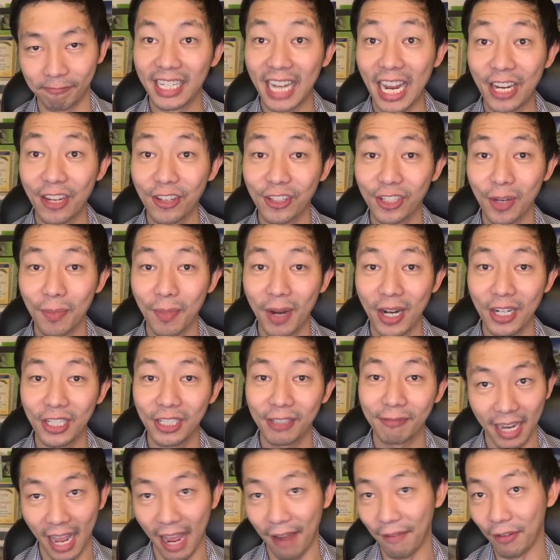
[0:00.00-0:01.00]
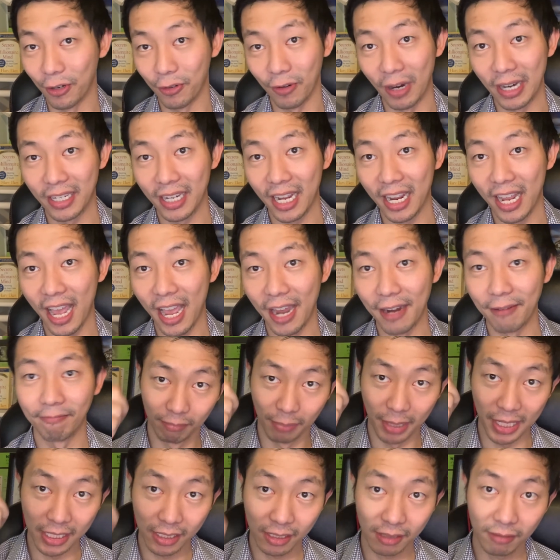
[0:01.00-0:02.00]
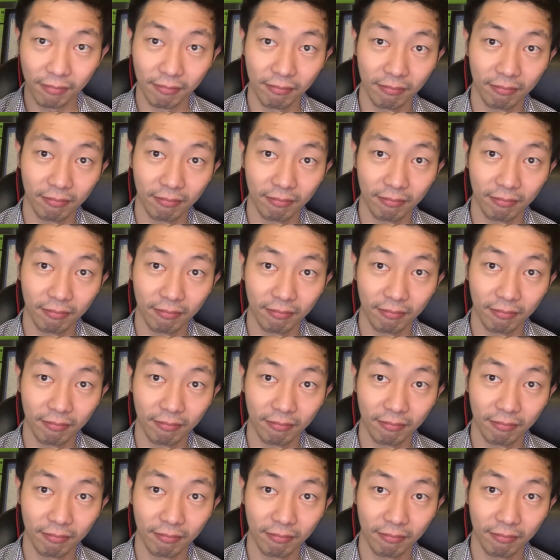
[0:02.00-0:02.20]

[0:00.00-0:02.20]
Thank you so much. Have a great day ahead. Peace.